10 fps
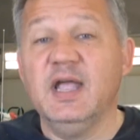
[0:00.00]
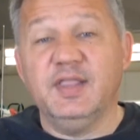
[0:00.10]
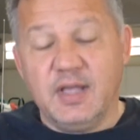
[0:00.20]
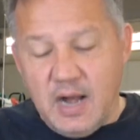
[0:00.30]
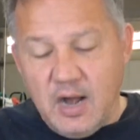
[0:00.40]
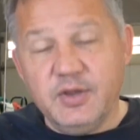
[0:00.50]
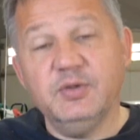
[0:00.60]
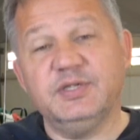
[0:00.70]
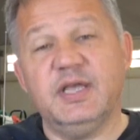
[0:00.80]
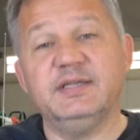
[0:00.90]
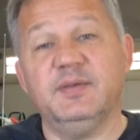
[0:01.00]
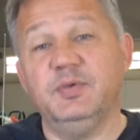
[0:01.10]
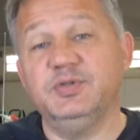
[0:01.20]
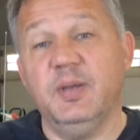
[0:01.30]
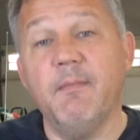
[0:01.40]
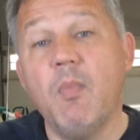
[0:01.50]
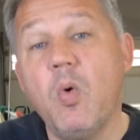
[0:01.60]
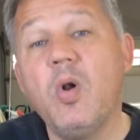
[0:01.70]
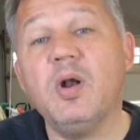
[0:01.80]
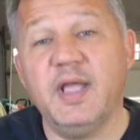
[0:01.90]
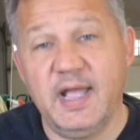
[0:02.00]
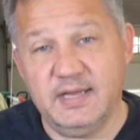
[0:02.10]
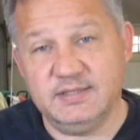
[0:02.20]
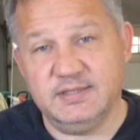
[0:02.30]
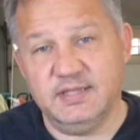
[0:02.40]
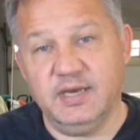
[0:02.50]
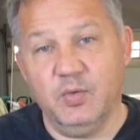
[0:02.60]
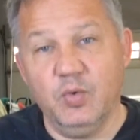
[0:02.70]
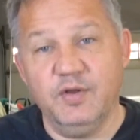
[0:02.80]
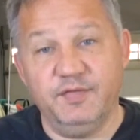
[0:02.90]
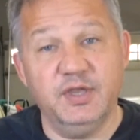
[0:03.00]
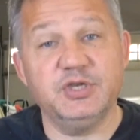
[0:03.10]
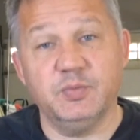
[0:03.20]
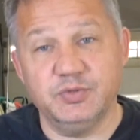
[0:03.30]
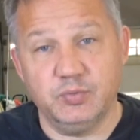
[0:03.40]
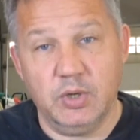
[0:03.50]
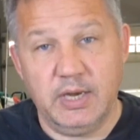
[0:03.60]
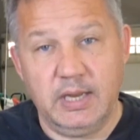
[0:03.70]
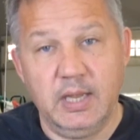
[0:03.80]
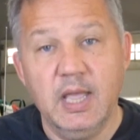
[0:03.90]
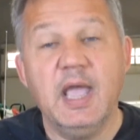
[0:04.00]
The car ends up using more gas than it would if the engine was running,